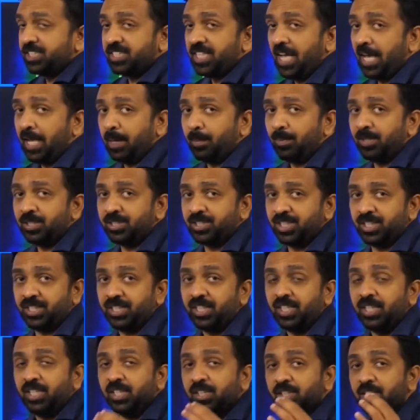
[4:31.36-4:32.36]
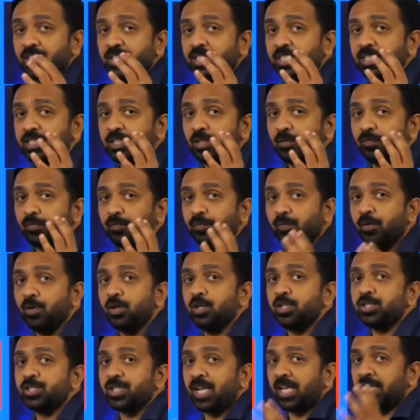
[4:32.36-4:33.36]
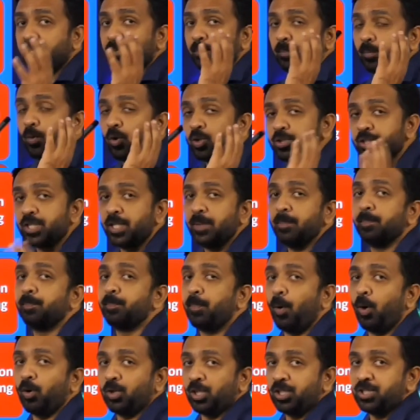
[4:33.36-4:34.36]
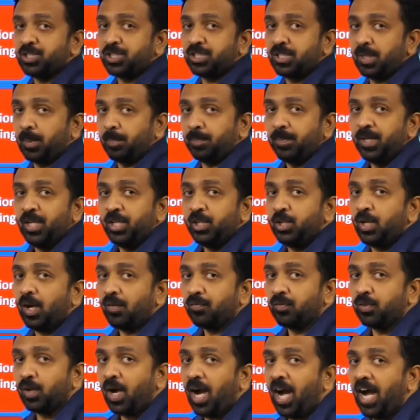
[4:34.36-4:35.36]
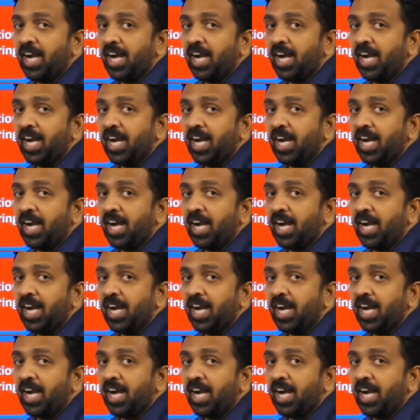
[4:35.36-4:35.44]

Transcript: desirable gene. This is the first and the most important step. You have to